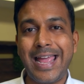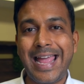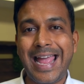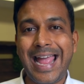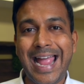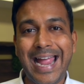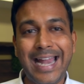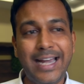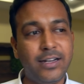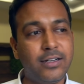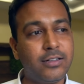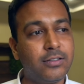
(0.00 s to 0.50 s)

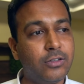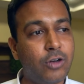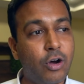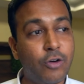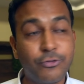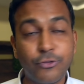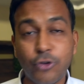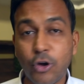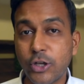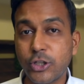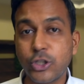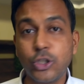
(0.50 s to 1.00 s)
And
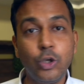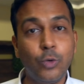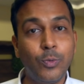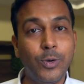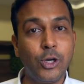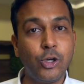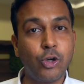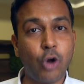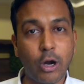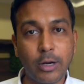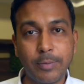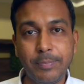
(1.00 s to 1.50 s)
of course, you
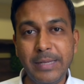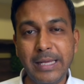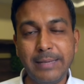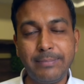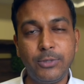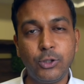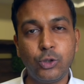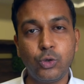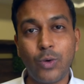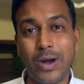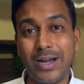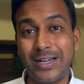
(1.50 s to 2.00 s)
will not be
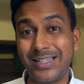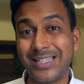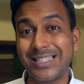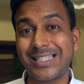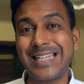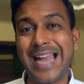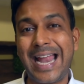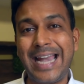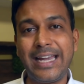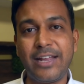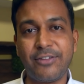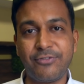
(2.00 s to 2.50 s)
able to
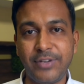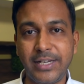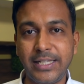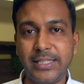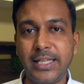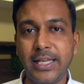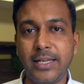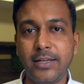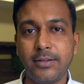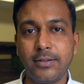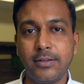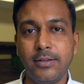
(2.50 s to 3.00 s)
understand
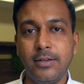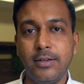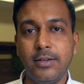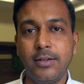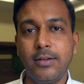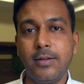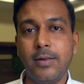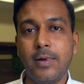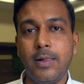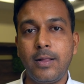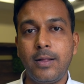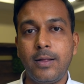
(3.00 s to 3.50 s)
everything
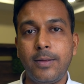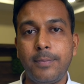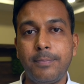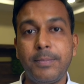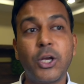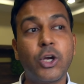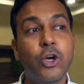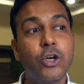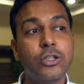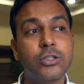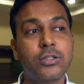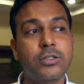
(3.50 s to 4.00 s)

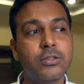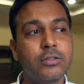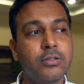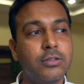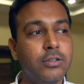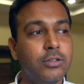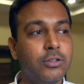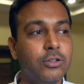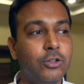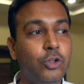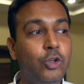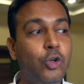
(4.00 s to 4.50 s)
because
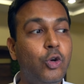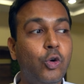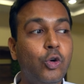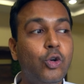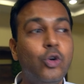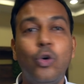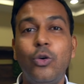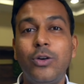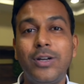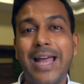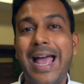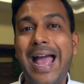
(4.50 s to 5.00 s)
you
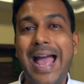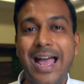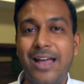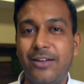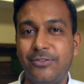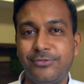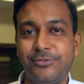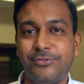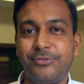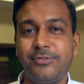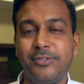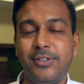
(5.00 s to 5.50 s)
don't
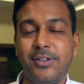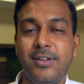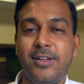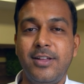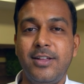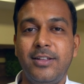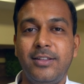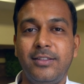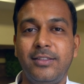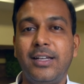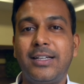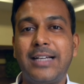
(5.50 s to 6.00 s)
have
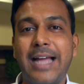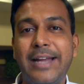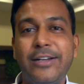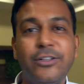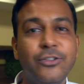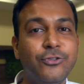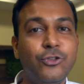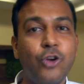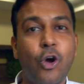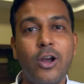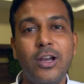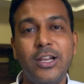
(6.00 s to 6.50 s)
the kind
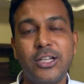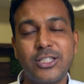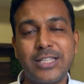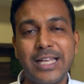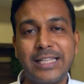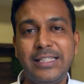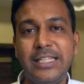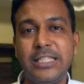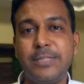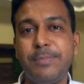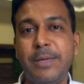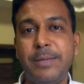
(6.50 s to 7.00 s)
of knowledge
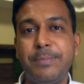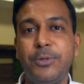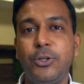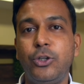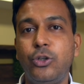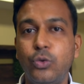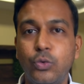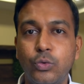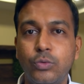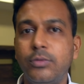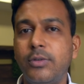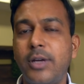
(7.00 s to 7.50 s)
that these people
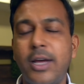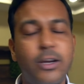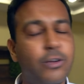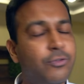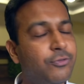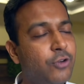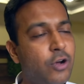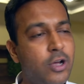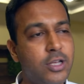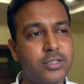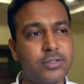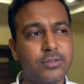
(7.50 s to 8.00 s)
do. And
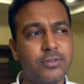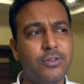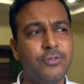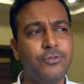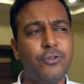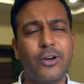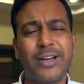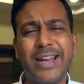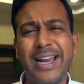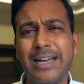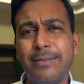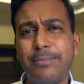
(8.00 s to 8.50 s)
of course,
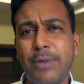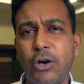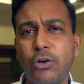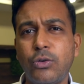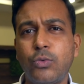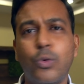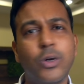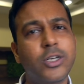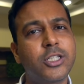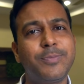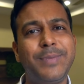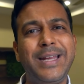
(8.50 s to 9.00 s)
forget
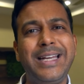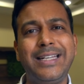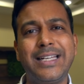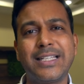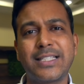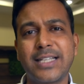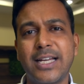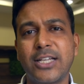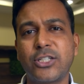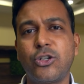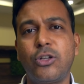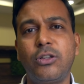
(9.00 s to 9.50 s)
about what's being
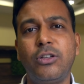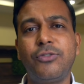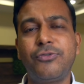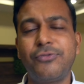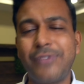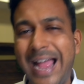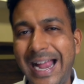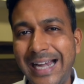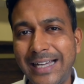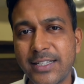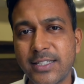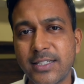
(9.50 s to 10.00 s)
discussed on the
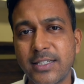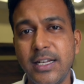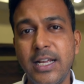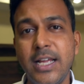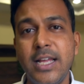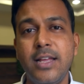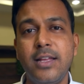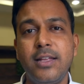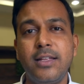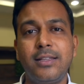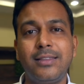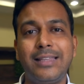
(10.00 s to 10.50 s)
facts.
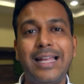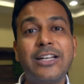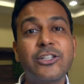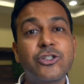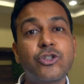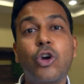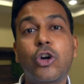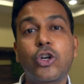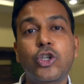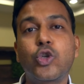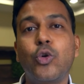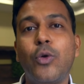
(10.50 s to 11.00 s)
That's
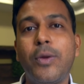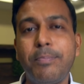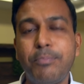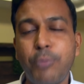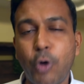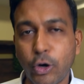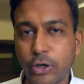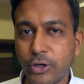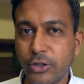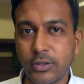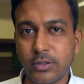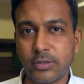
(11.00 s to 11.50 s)
not so
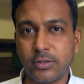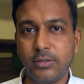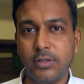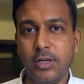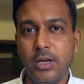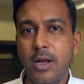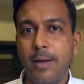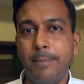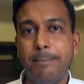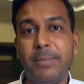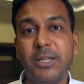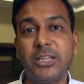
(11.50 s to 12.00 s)
important.
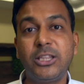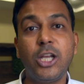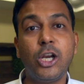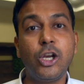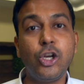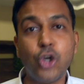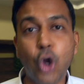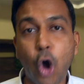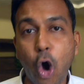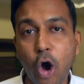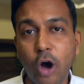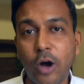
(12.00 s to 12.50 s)
But the
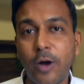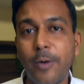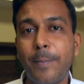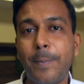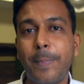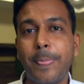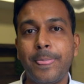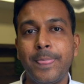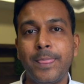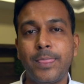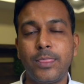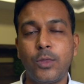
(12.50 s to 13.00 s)
law,
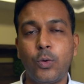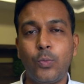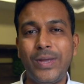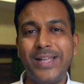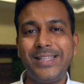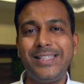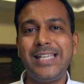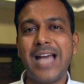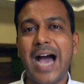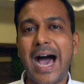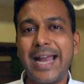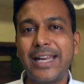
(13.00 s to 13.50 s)
the way
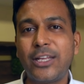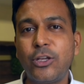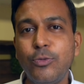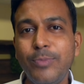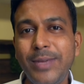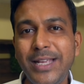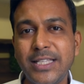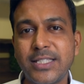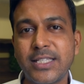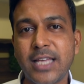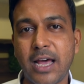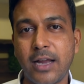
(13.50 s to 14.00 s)
the
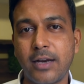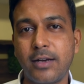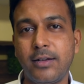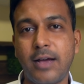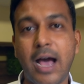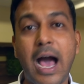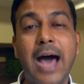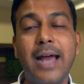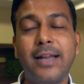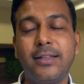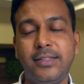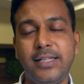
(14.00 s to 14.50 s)
arguments
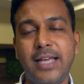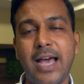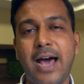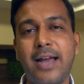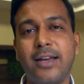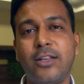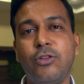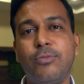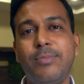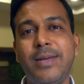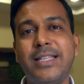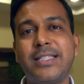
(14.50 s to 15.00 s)

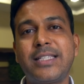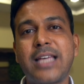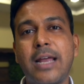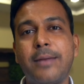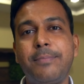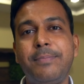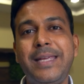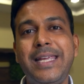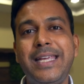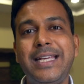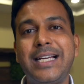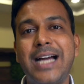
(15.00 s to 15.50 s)
are
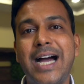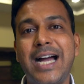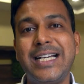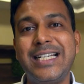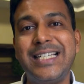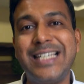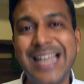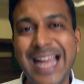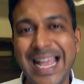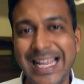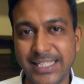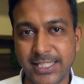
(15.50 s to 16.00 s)
being
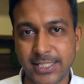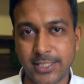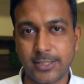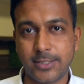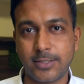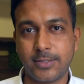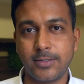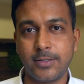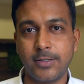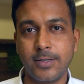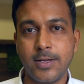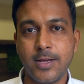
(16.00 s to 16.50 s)

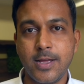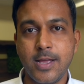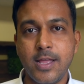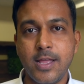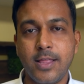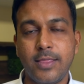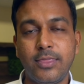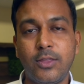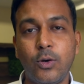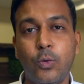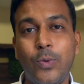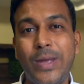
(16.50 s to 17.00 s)
addressed,
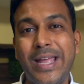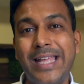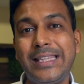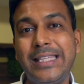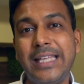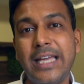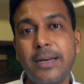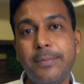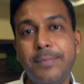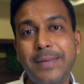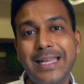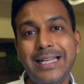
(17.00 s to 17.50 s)
the way
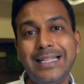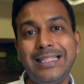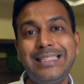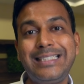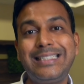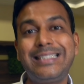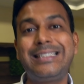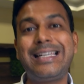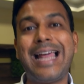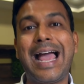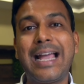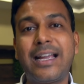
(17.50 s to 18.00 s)
they are being
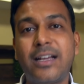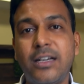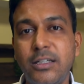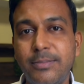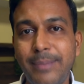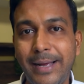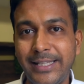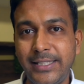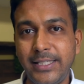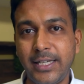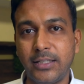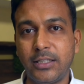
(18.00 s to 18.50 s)
tackled
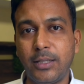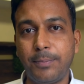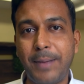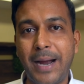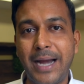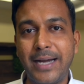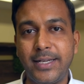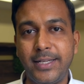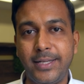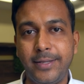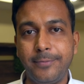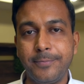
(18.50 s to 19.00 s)
by the other
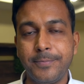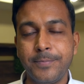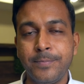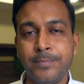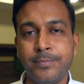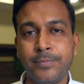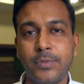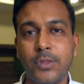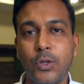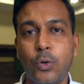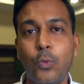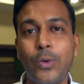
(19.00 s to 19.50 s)
party,
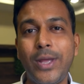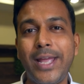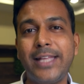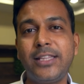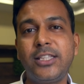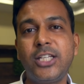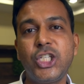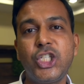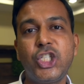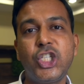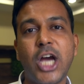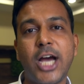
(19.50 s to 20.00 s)
the way
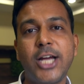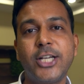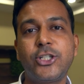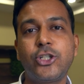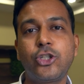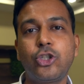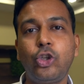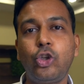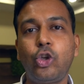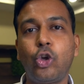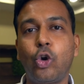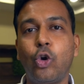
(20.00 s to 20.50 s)
the judge
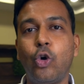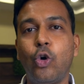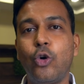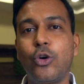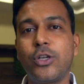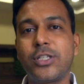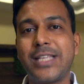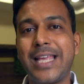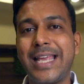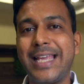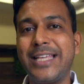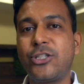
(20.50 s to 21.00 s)

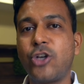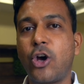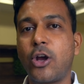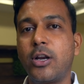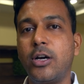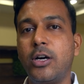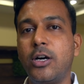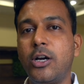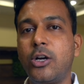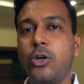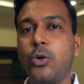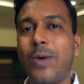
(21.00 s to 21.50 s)
throws his or
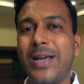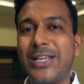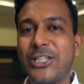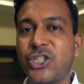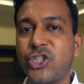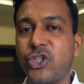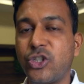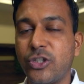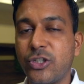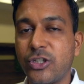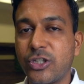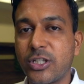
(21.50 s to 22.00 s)
her
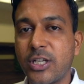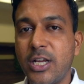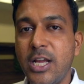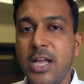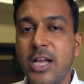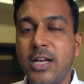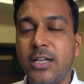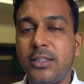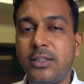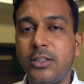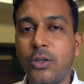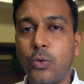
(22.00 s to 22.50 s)
questions,
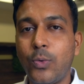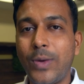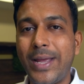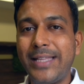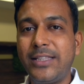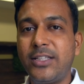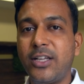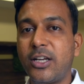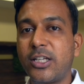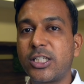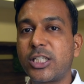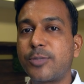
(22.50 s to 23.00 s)
the way
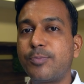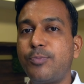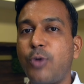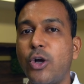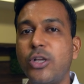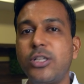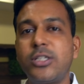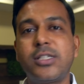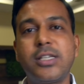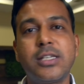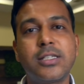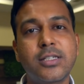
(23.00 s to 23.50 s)
the
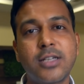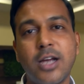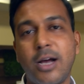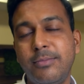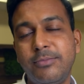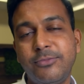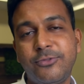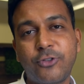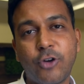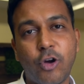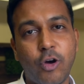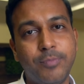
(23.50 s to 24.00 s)
responses
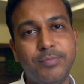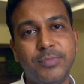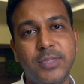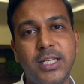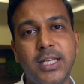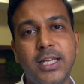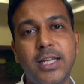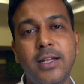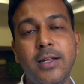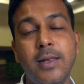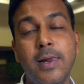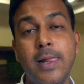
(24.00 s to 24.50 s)
come from
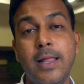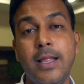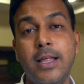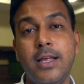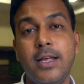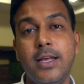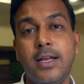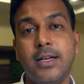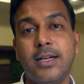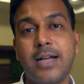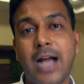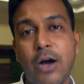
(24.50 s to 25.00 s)
the
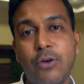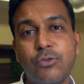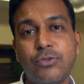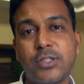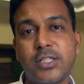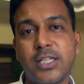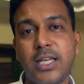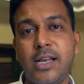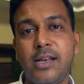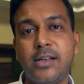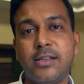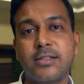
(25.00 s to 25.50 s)

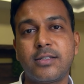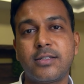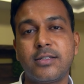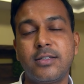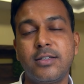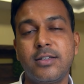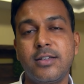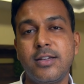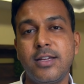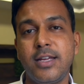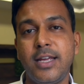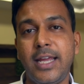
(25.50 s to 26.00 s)
counsels,
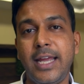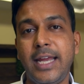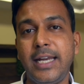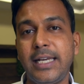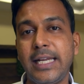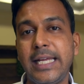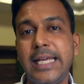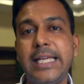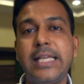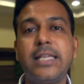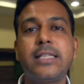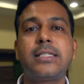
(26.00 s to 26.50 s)
it
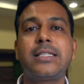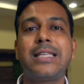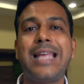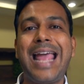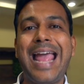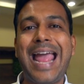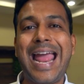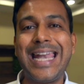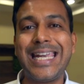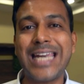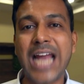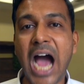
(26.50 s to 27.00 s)
is
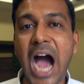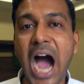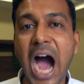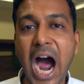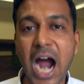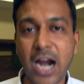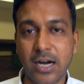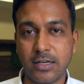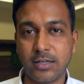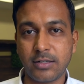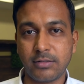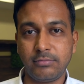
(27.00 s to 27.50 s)
an
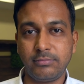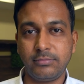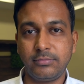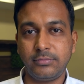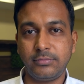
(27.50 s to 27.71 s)
art.